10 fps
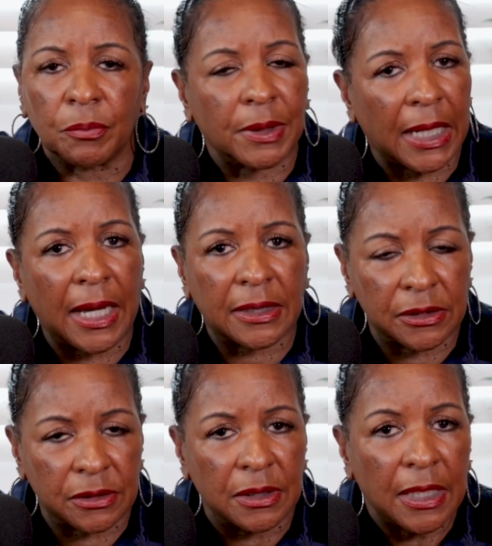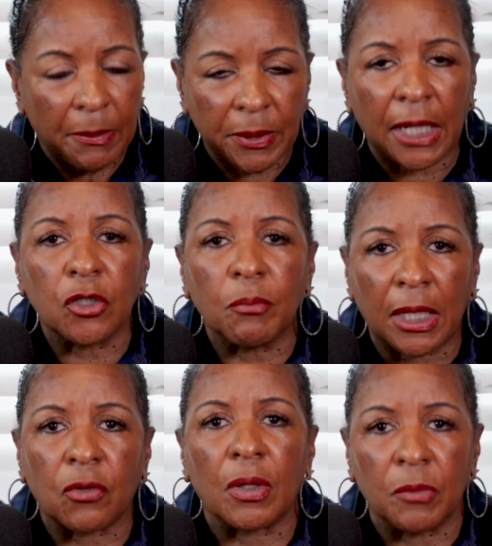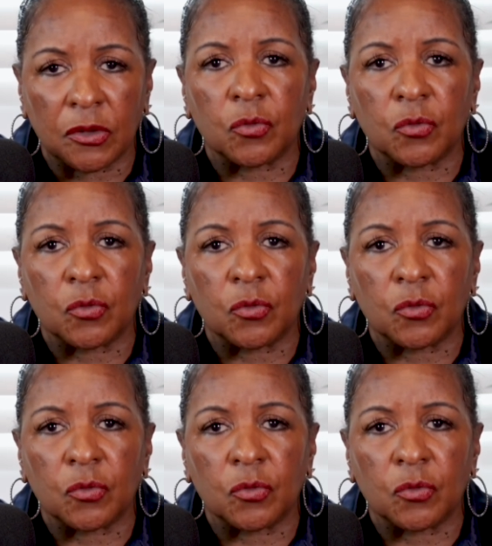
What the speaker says: but I know my grandmother